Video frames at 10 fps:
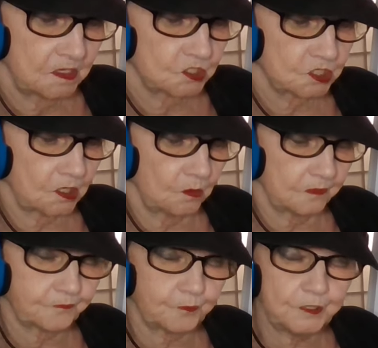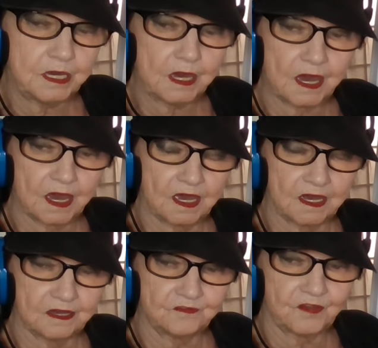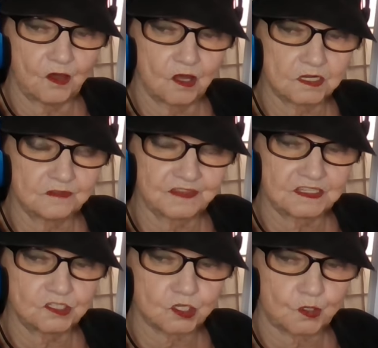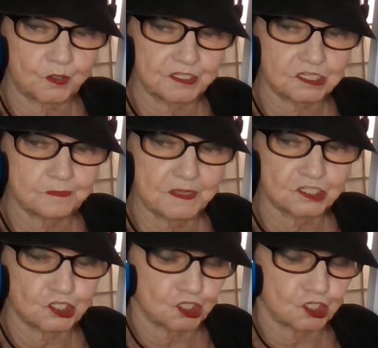So if we have all of these Christmas